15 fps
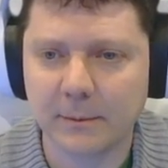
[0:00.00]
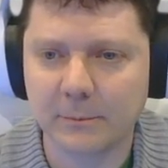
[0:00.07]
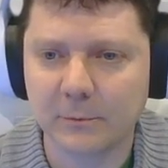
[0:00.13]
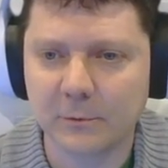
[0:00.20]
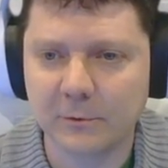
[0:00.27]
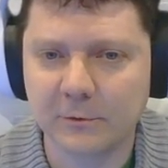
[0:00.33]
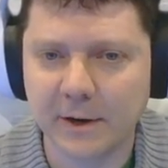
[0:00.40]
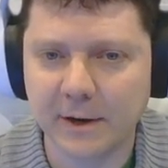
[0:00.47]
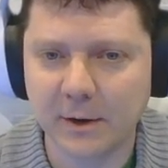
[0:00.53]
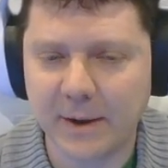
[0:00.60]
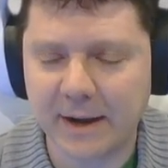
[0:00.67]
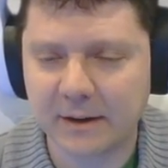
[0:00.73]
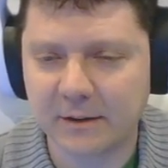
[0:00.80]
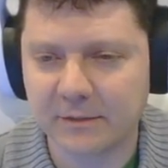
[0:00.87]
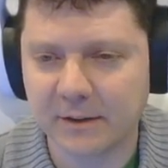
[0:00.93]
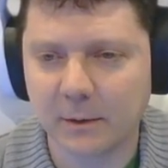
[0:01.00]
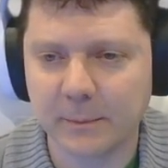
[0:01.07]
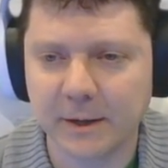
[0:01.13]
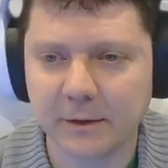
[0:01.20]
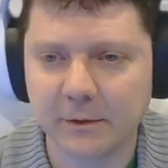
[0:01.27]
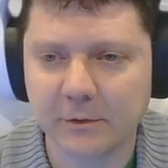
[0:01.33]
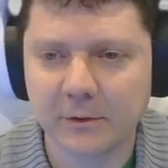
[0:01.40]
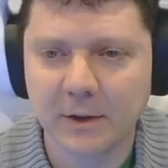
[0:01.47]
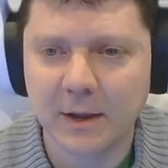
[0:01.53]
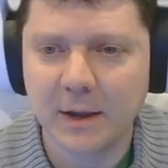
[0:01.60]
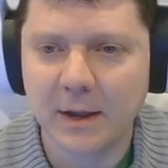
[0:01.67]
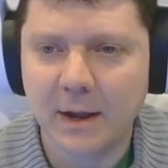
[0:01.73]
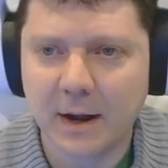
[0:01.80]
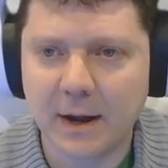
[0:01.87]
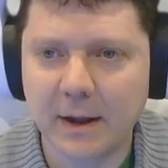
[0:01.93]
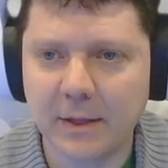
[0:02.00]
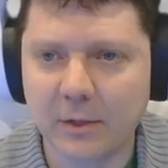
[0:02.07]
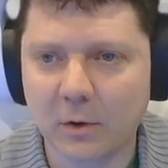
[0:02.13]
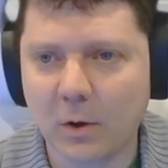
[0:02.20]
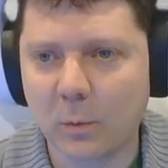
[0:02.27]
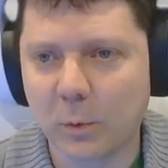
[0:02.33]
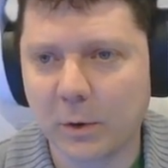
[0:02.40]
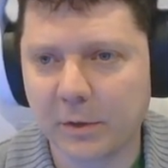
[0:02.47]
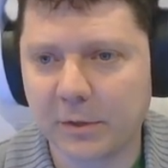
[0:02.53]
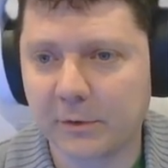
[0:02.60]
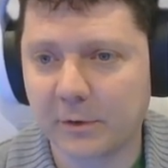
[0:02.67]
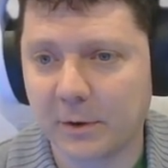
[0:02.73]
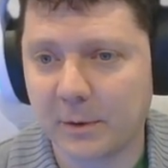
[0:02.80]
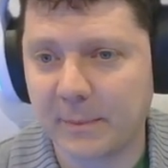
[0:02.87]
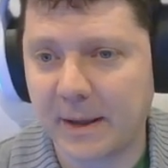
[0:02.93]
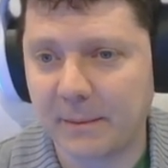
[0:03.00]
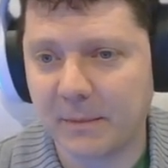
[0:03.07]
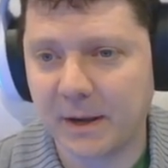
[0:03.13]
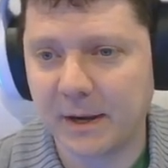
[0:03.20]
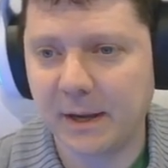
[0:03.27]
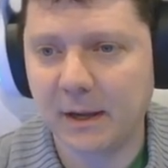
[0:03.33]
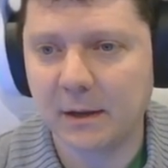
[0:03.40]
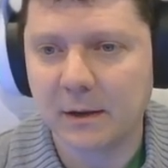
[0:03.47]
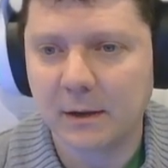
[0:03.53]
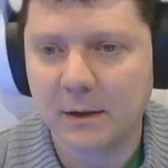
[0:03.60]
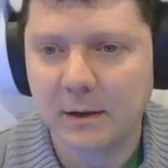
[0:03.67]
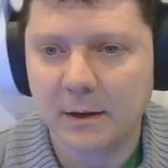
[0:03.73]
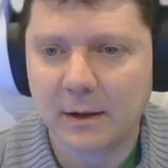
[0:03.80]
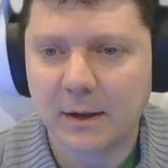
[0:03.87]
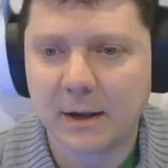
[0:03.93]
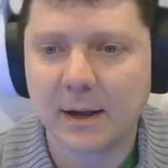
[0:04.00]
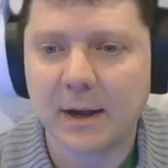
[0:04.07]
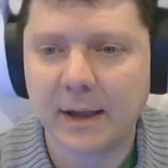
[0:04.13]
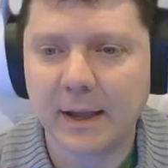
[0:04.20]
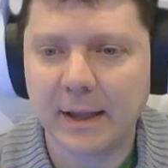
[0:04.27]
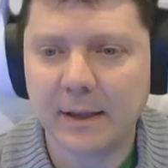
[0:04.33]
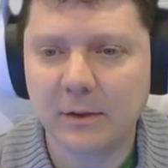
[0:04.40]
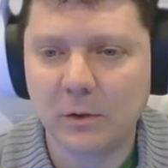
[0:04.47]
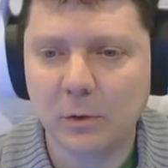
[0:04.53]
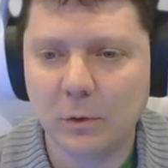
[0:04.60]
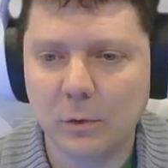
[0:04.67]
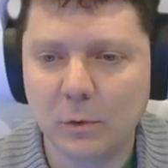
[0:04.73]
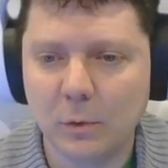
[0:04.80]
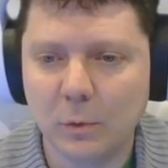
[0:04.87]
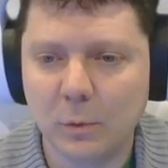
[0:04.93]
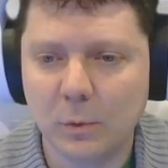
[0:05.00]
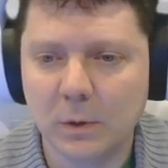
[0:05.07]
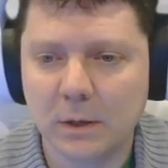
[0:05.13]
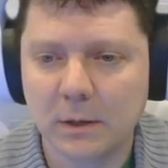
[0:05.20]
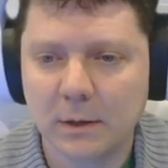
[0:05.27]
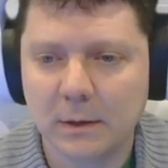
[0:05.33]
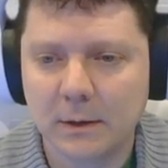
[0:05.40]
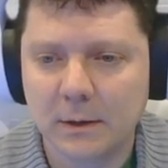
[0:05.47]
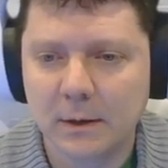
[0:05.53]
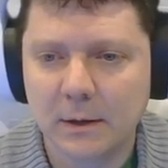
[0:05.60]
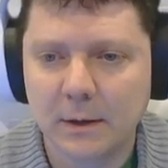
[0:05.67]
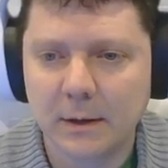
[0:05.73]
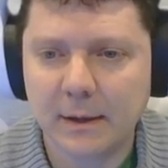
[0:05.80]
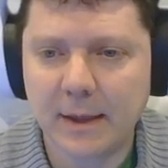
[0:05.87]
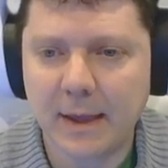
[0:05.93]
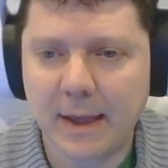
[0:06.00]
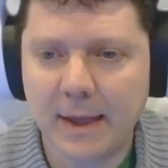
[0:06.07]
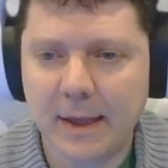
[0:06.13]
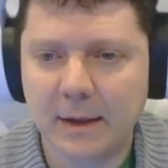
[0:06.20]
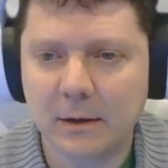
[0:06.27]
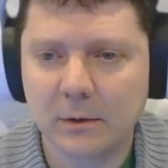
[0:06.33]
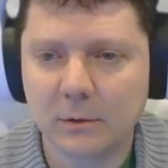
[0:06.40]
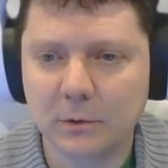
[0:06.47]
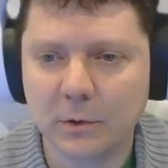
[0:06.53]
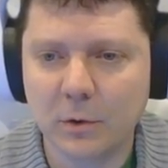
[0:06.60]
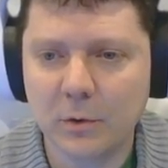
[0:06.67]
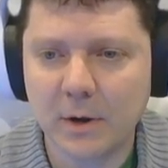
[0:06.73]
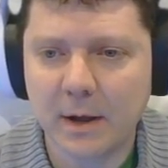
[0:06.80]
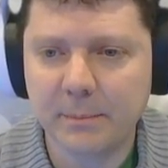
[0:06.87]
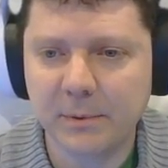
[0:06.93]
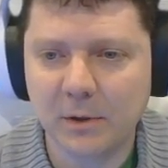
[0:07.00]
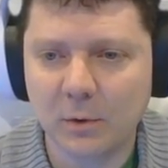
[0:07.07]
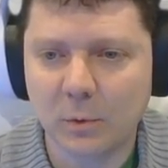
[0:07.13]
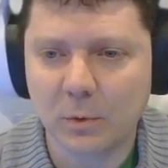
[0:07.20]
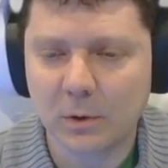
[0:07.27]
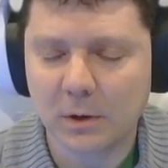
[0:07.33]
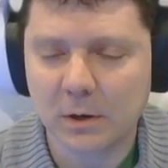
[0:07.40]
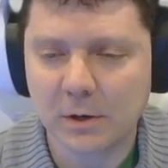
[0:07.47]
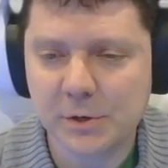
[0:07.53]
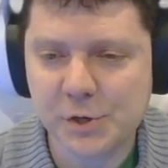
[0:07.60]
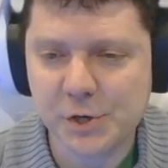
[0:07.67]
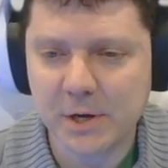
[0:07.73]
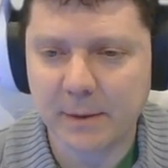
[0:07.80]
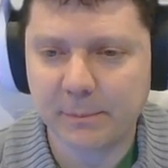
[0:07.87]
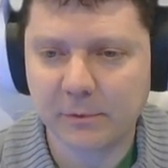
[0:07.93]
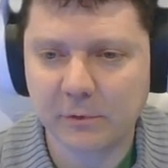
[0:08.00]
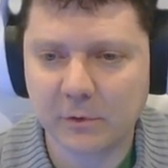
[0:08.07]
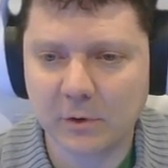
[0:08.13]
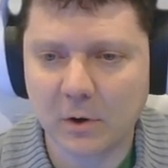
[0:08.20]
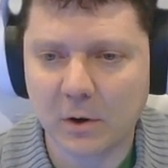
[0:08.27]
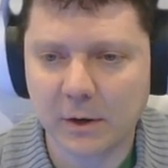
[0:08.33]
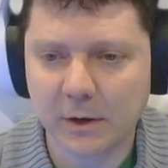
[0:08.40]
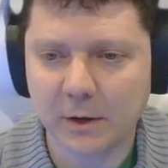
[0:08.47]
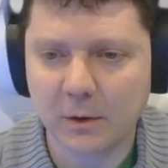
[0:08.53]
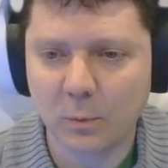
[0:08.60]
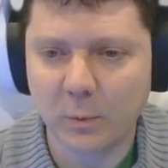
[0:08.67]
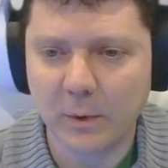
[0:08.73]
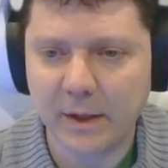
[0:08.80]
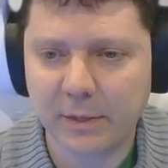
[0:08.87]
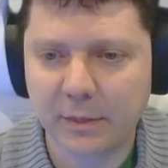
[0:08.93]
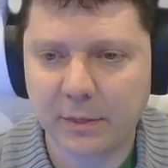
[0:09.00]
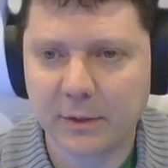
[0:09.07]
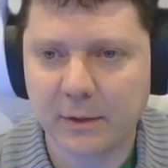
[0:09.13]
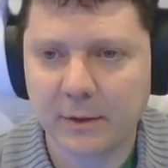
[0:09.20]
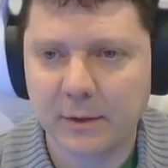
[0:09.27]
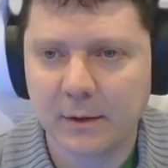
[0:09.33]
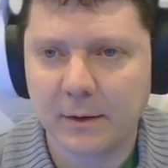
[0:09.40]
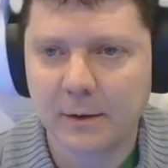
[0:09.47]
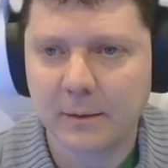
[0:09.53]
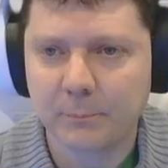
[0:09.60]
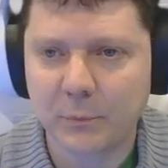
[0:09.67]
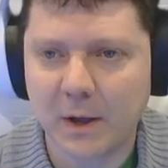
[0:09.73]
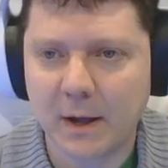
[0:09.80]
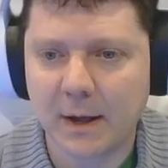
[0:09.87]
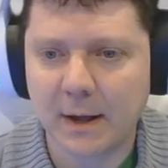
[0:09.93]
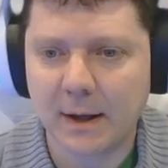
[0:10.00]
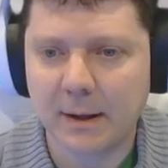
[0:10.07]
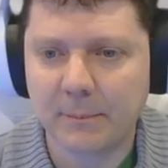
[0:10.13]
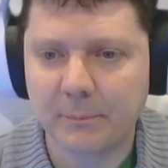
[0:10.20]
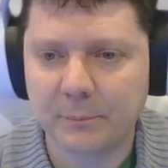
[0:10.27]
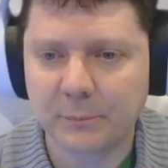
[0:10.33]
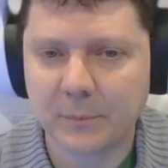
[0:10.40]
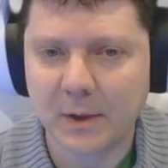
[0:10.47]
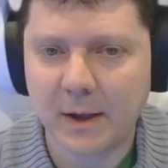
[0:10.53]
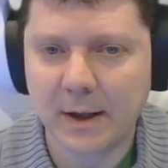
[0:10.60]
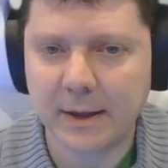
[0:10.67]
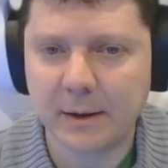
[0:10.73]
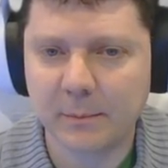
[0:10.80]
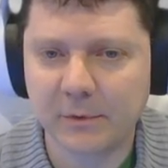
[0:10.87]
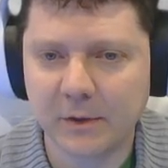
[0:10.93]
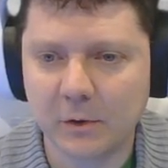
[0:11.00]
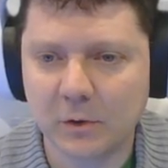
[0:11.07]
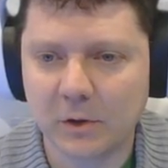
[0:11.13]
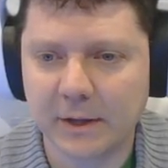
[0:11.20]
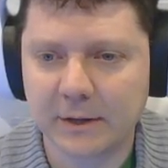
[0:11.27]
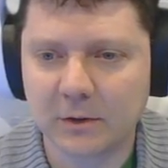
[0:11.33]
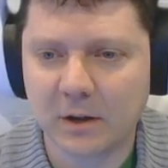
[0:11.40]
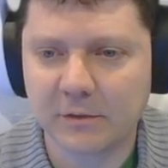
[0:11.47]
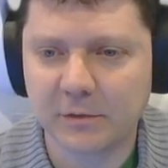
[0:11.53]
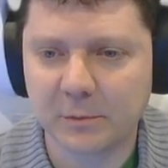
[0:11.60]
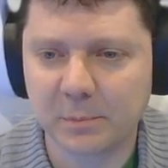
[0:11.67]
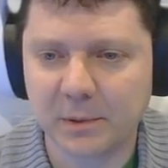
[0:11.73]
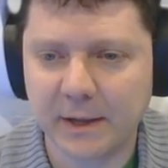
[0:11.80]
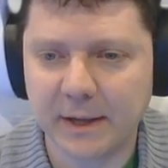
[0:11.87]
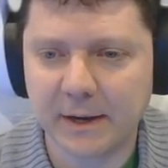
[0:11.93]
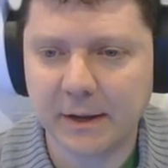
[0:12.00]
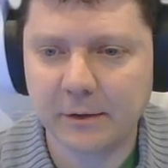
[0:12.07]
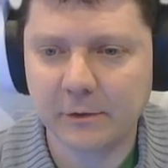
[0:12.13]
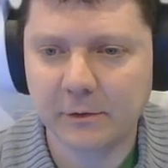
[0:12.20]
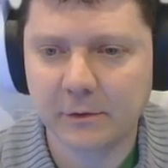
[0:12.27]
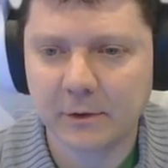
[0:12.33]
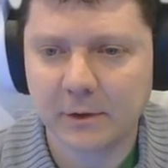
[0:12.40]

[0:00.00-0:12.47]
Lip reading: radioactive elements, and they're all worth a certain amount of money, and you can load up your ship's cargo with items that you collect off of planets,